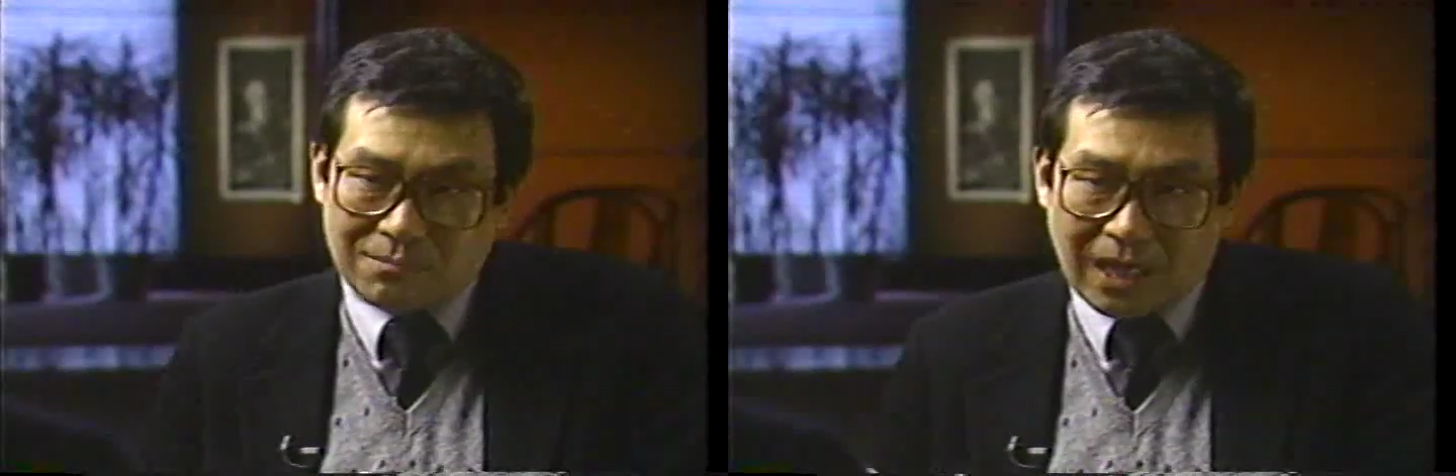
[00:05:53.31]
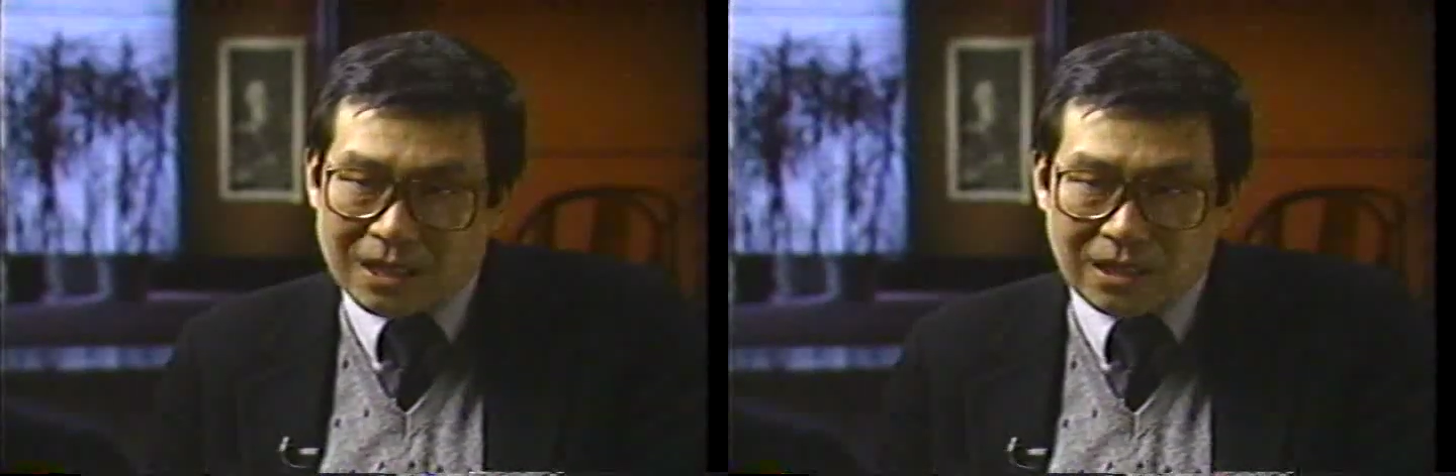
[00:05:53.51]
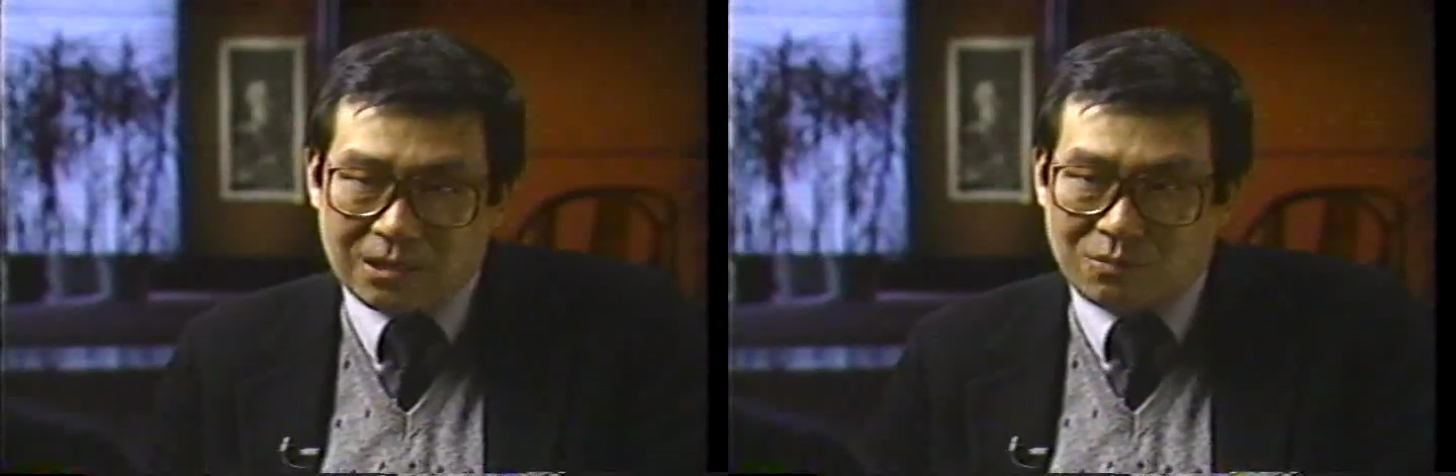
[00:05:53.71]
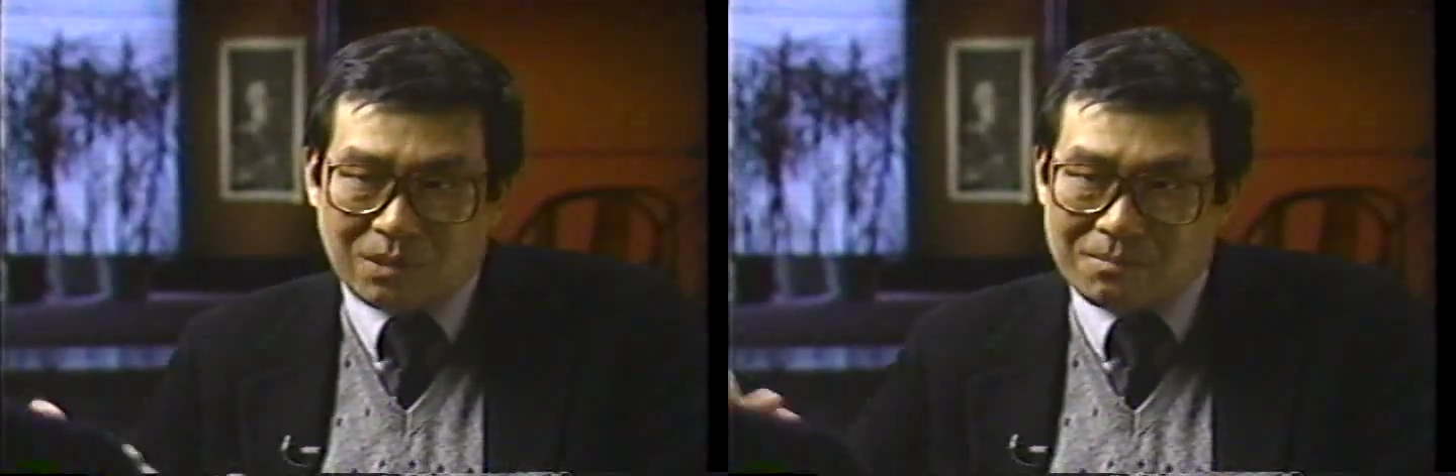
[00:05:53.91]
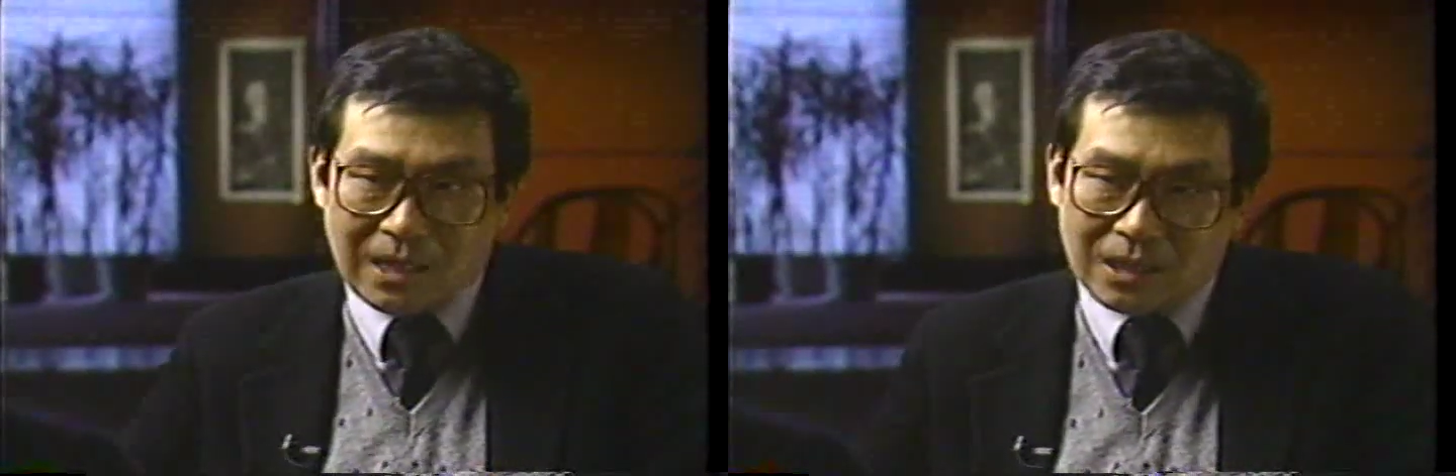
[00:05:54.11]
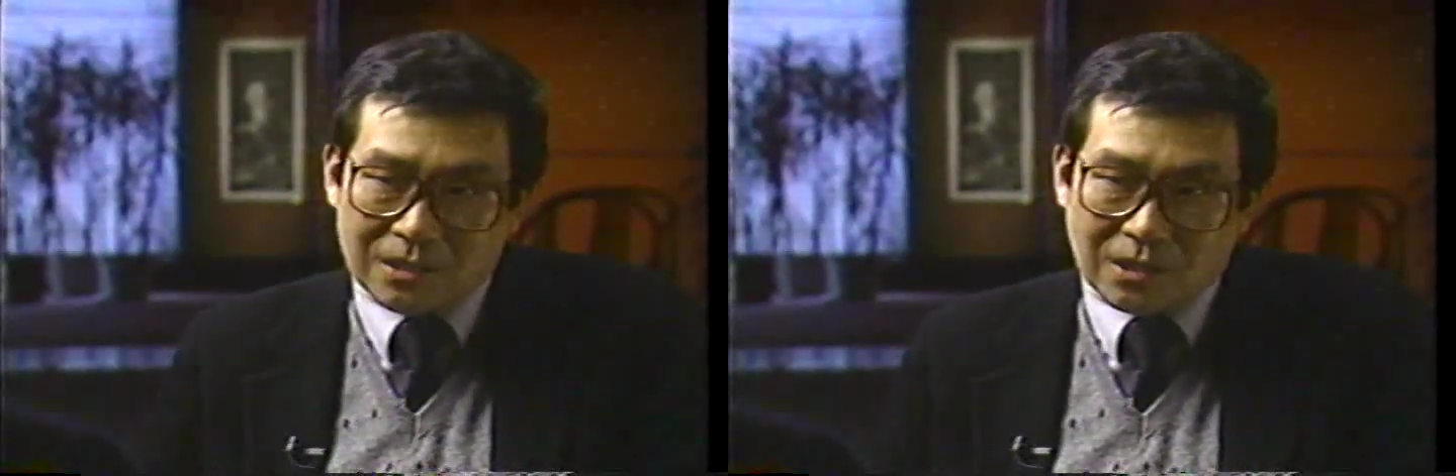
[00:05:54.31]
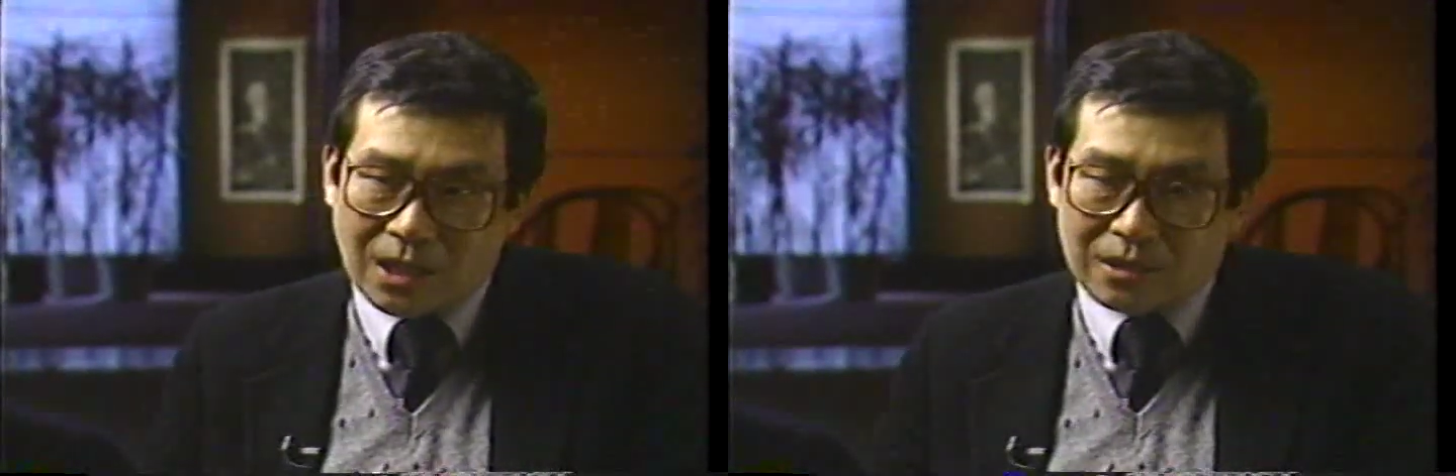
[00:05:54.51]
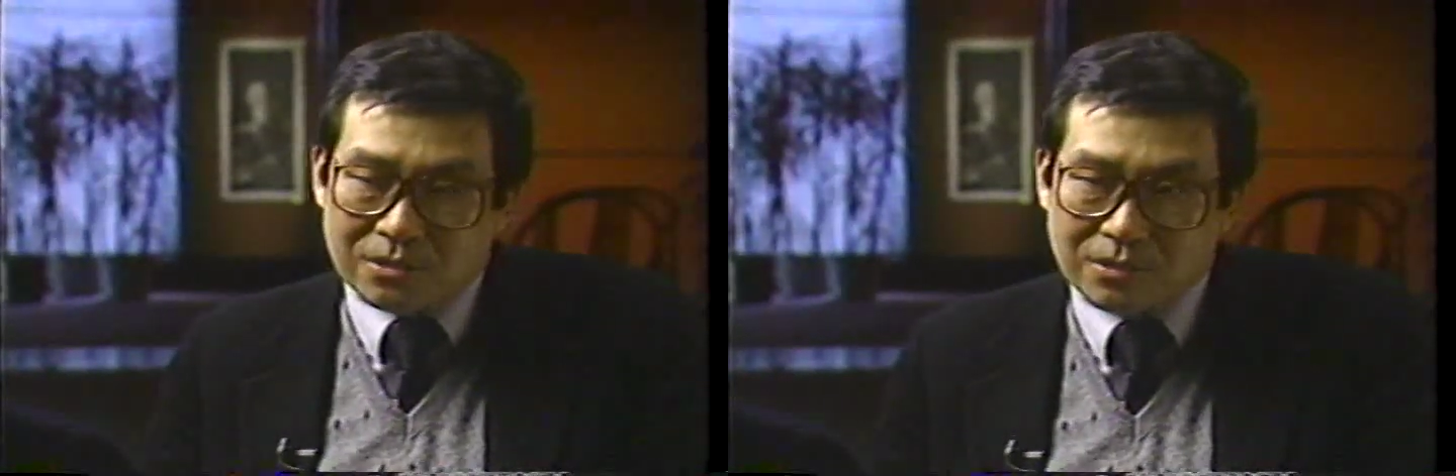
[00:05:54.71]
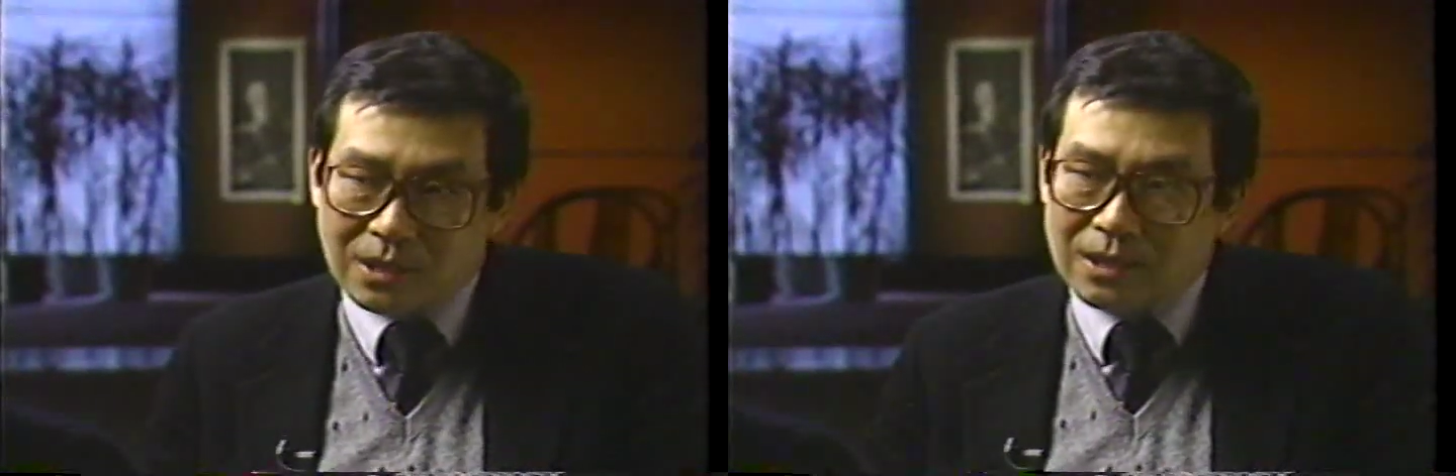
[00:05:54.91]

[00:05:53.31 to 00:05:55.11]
idea with many other scholars